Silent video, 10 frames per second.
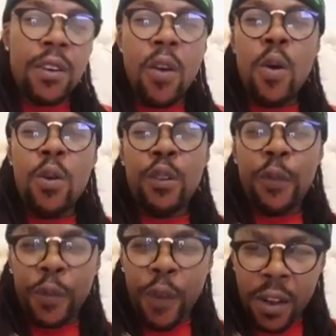go to
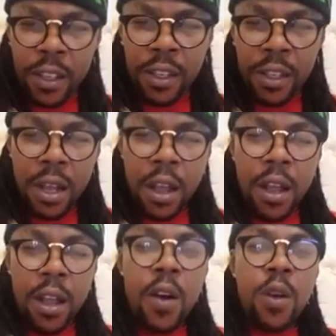France,
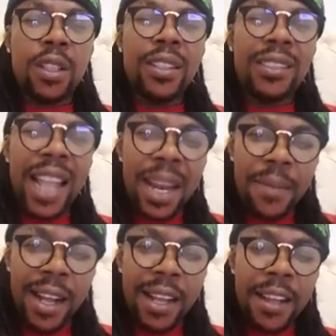go to
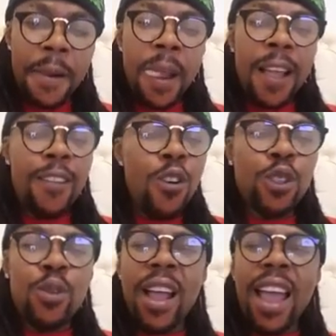Denmark, go
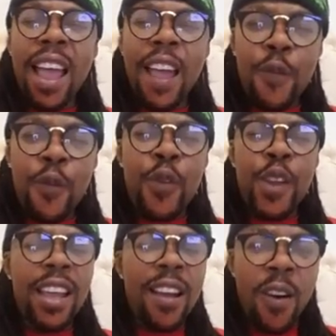to
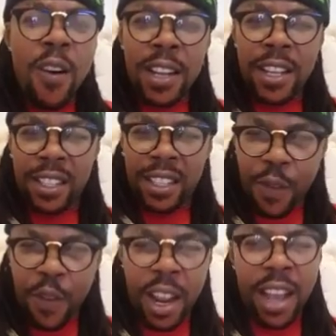every other
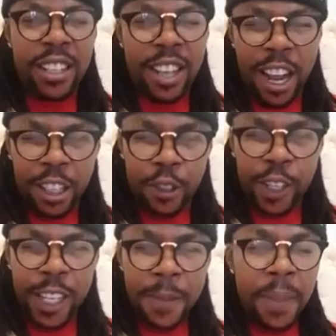civilized
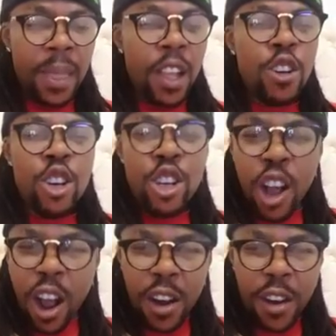country.
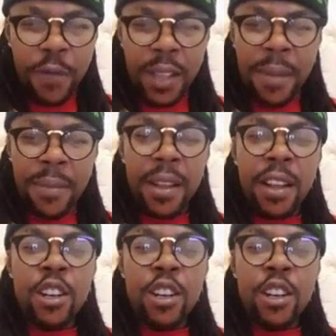None of them